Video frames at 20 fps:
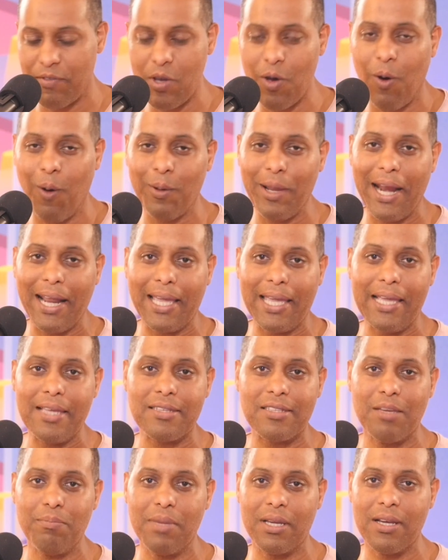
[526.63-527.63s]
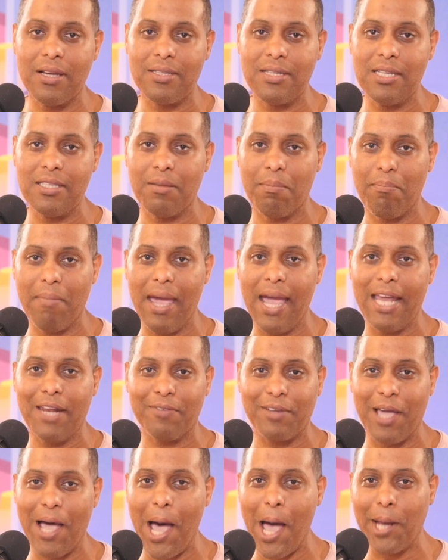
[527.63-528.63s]
If you hold that against him because he's a man
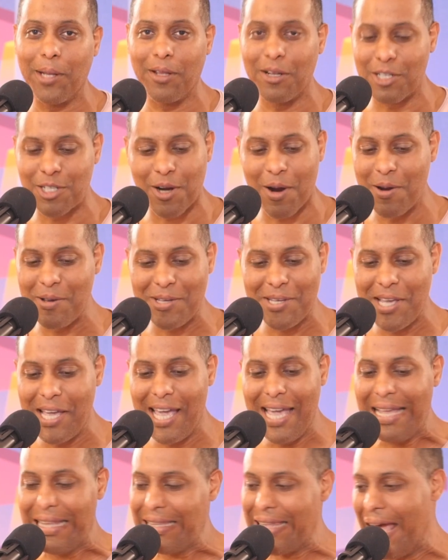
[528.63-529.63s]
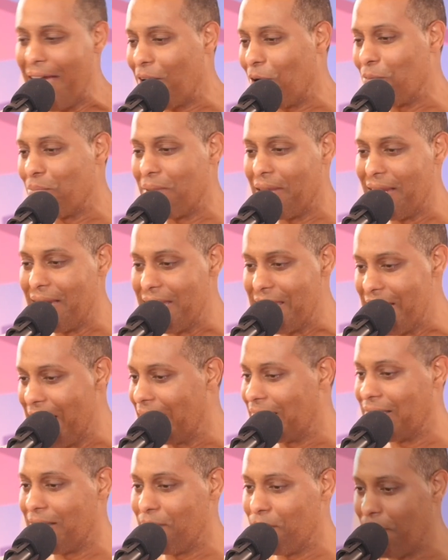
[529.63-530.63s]
of God in the church, that don't mean
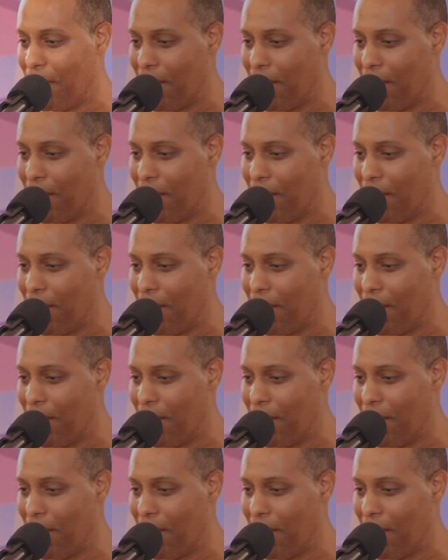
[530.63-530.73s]
nothing,